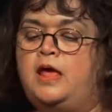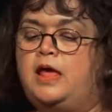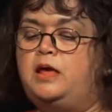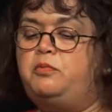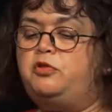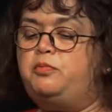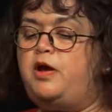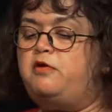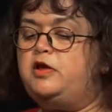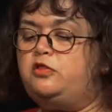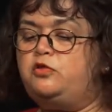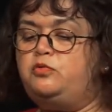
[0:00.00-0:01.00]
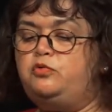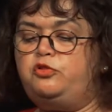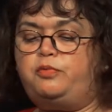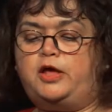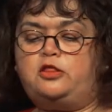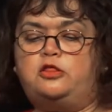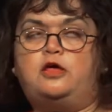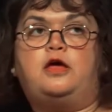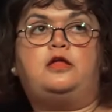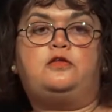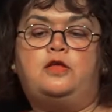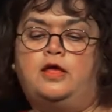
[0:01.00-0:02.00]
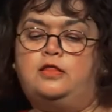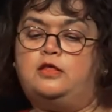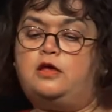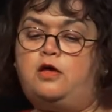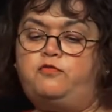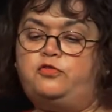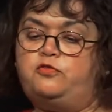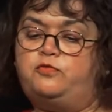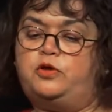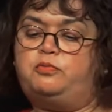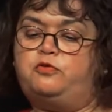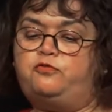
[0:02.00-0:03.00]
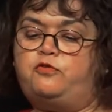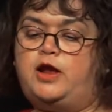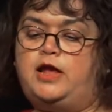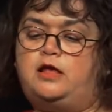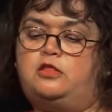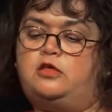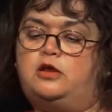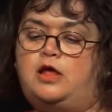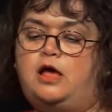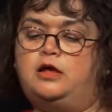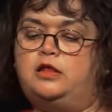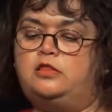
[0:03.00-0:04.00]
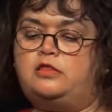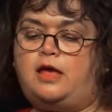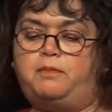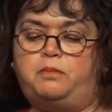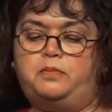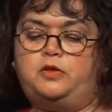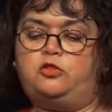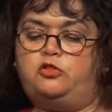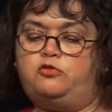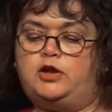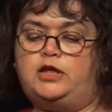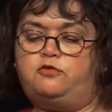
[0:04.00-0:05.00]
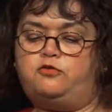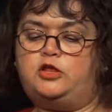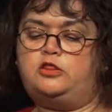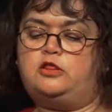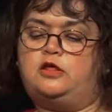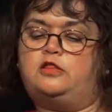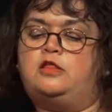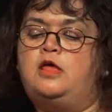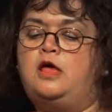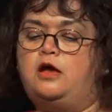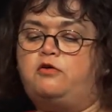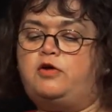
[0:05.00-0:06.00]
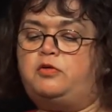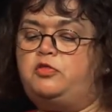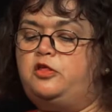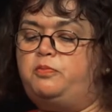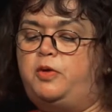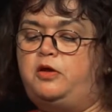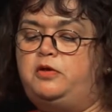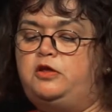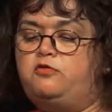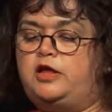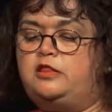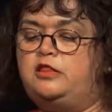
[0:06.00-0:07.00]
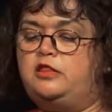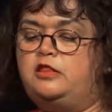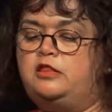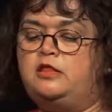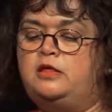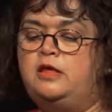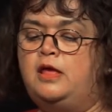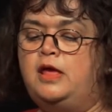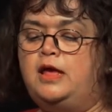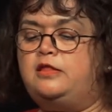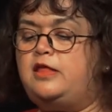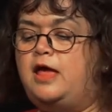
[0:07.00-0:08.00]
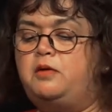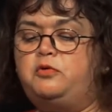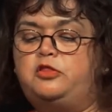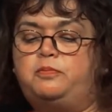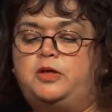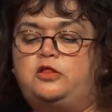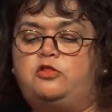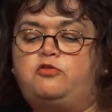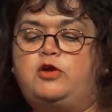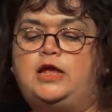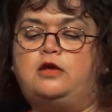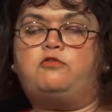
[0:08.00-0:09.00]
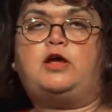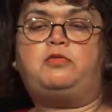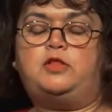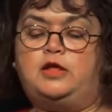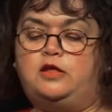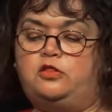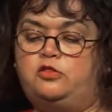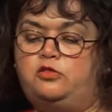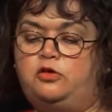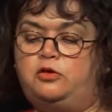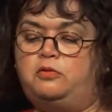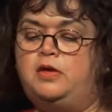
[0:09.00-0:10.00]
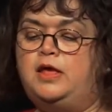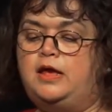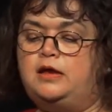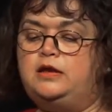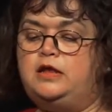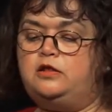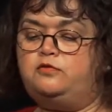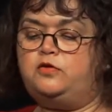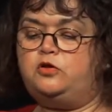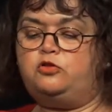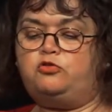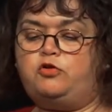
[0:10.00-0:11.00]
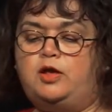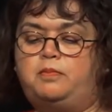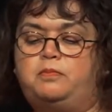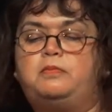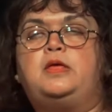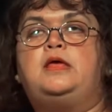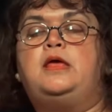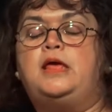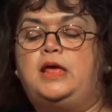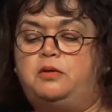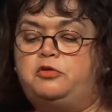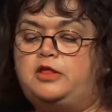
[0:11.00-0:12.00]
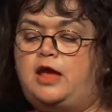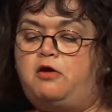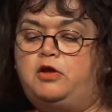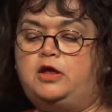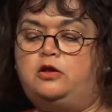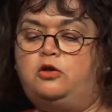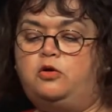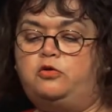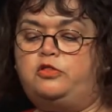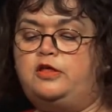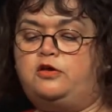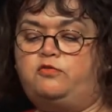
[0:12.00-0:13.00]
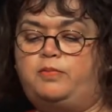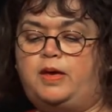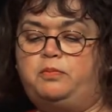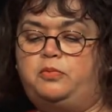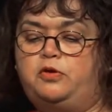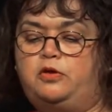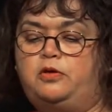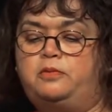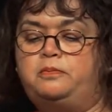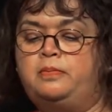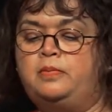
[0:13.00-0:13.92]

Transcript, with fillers: He was wearing a school sweatshirt, the cuffs of which were frayed and hung in damp and stringy fringes around his bony wrists. His hair was a bit stringy around the ears too, in need of a good trim. He was carrying a long stick of bamboo.